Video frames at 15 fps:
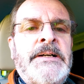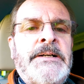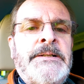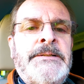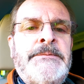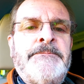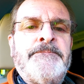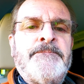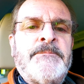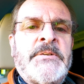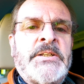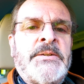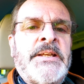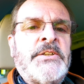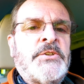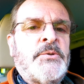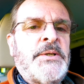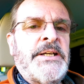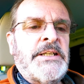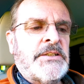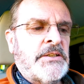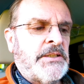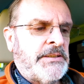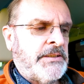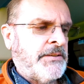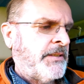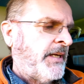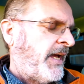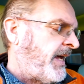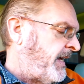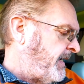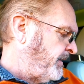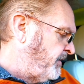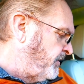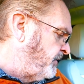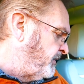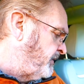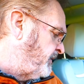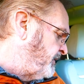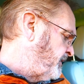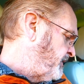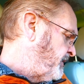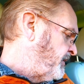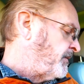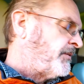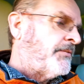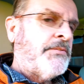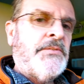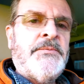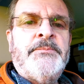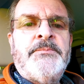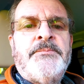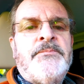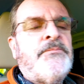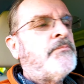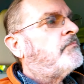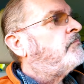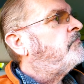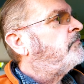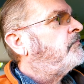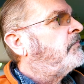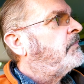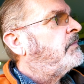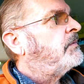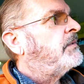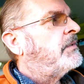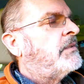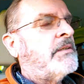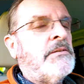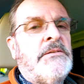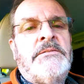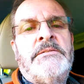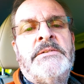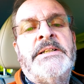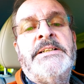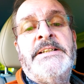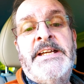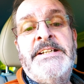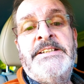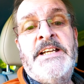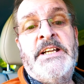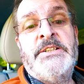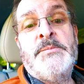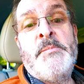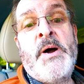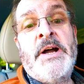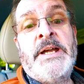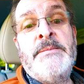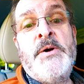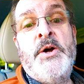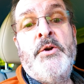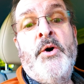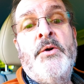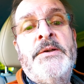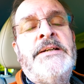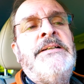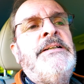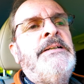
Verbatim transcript: Um, so that's quite exciting. And intelligence parking mode on. Right, intelligent parking mode on.